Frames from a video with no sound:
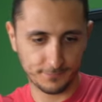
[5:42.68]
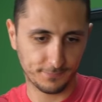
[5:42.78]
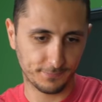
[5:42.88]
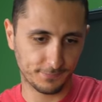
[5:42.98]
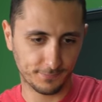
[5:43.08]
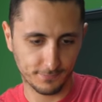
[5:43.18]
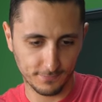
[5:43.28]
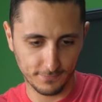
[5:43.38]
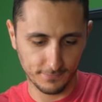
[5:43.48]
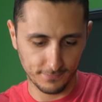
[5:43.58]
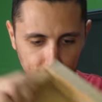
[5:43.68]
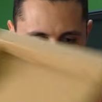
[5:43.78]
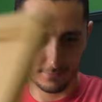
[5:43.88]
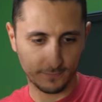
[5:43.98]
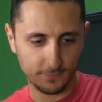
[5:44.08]

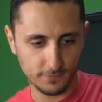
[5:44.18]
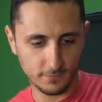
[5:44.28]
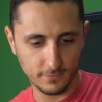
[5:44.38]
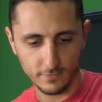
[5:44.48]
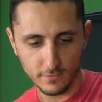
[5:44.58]
(no one is talking)